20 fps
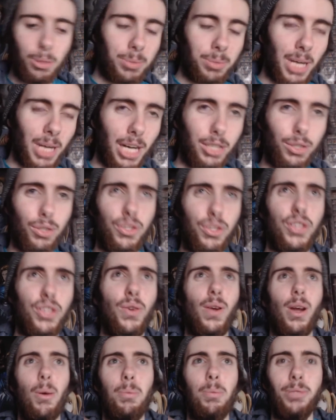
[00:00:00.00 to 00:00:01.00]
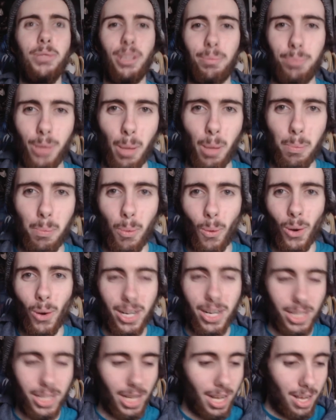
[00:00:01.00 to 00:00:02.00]
I opened up Dark Souls 2, I opened up
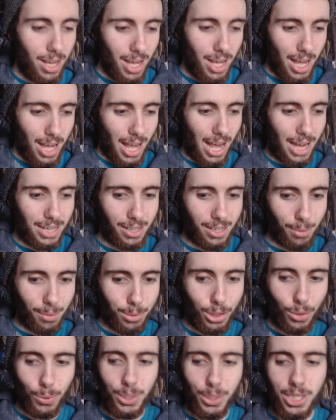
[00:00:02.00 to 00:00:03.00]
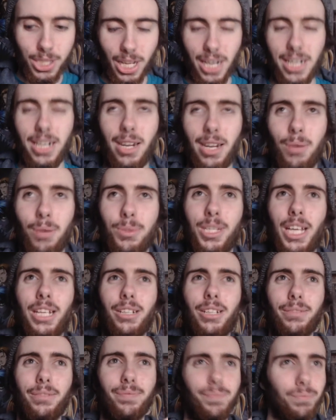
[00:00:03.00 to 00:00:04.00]
Bloodborne, and I was so excited. I was
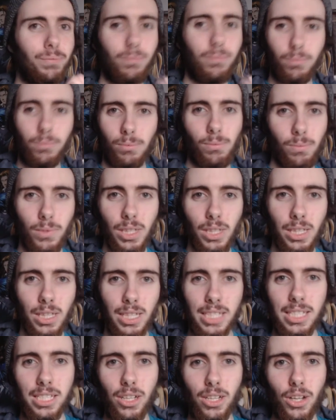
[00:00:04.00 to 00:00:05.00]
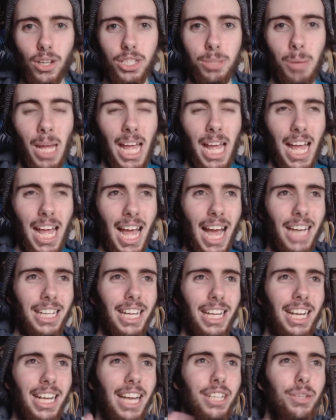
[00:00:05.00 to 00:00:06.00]
like, this is awesome.
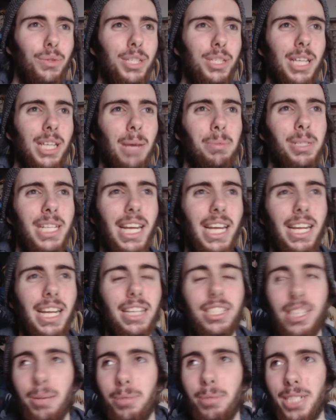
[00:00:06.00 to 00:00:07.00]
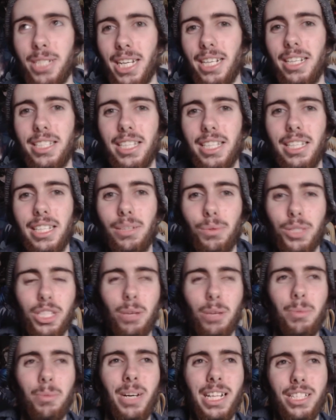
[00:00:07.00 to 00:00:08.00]
And like I knew simultaneously there was
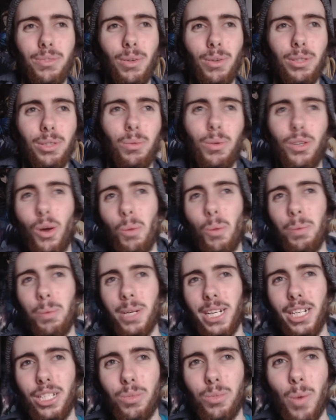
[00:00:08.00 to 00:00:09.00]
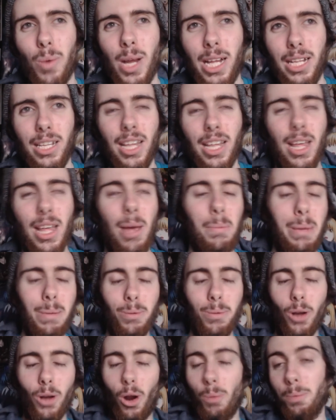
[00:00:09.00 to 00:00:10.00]
someone else around the world opening it as well.
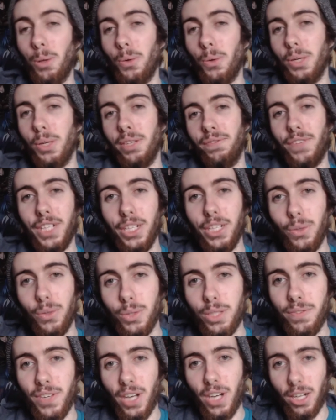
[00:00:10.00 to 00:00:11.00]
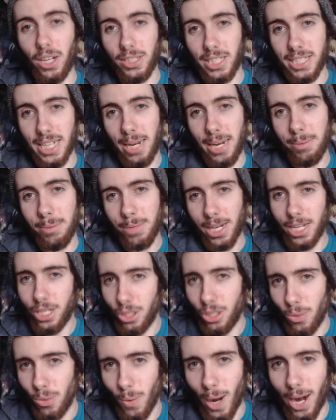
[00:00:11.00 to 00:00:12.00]
People are uploading videos of it on the same day
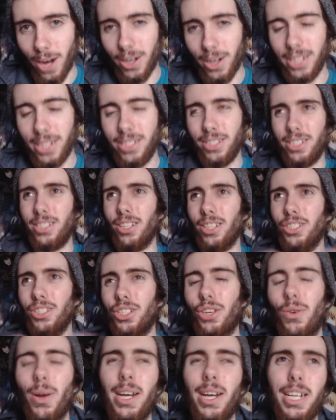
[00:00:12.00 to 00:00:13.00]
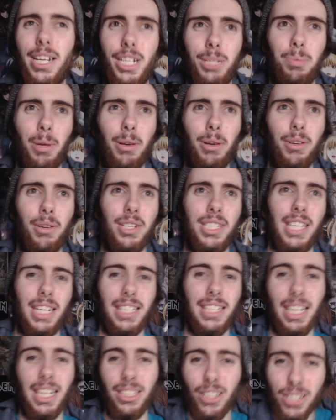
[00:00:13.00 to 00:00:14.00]
you are. It's just such a great experience,
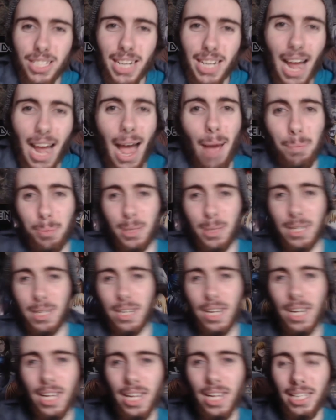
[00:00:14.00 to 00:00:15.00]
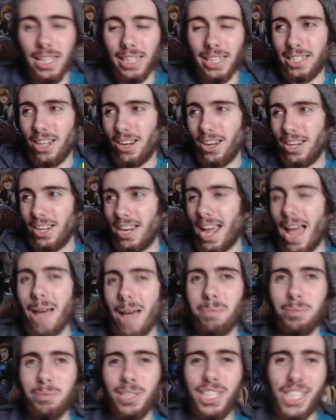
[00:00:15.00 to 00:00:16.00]
and that doesn't happen. That's not going to
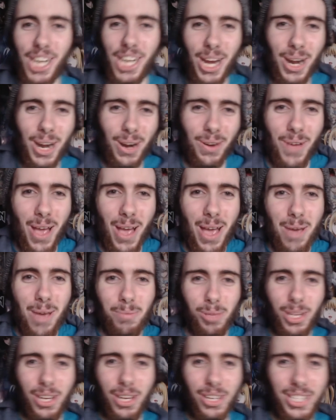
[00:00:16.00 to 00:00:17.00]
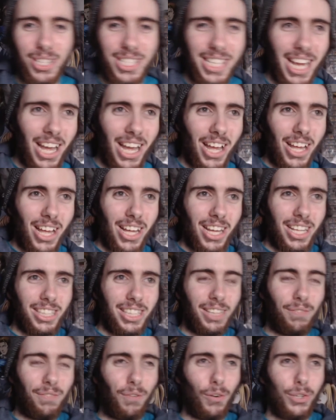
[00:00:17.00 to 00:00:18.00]
happen this year because
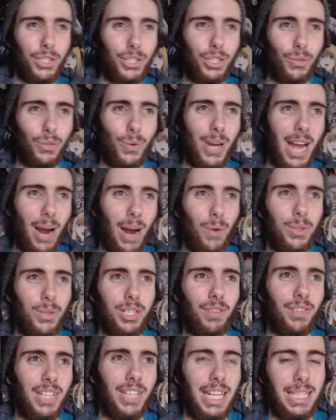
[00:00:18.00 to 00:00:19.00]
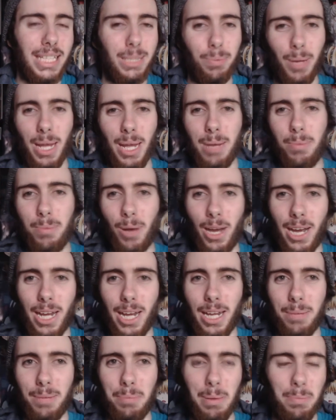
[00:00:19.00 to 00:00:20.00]
the first 3 hours of a Let's Play
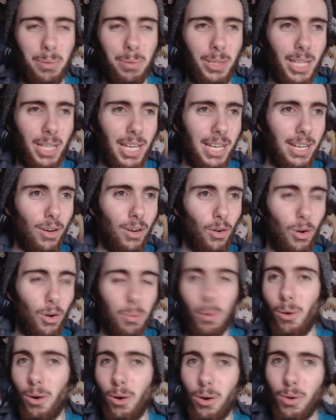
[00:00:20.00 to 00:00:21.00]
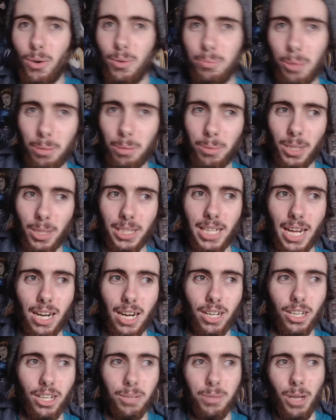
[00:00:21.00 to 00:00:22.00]
by people like Ouroboros and people like
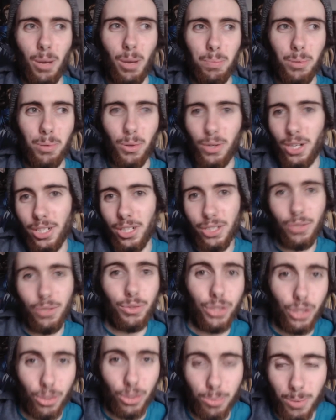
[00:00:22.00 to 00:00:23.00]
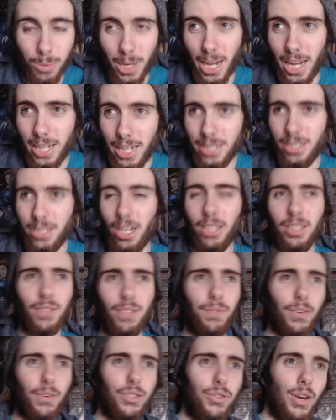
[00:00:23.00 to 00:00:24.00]
that are going to be uploaded on YouTube. And not
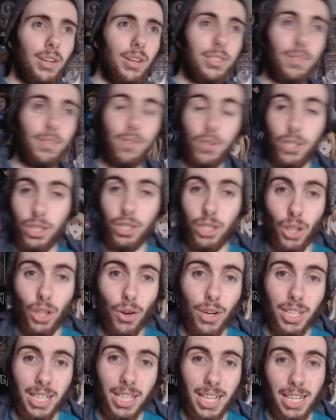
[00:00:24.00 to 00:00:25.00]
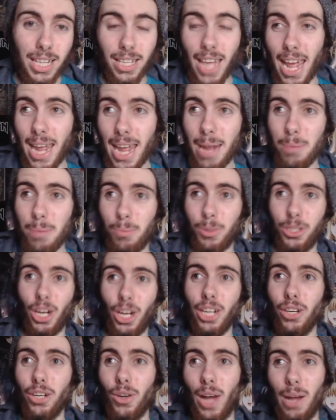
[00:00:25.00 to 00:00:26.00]
the first 3 hours, the first third of the game,
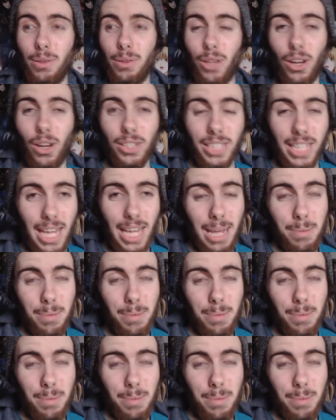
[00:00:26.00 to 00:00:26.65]
which I don't know how long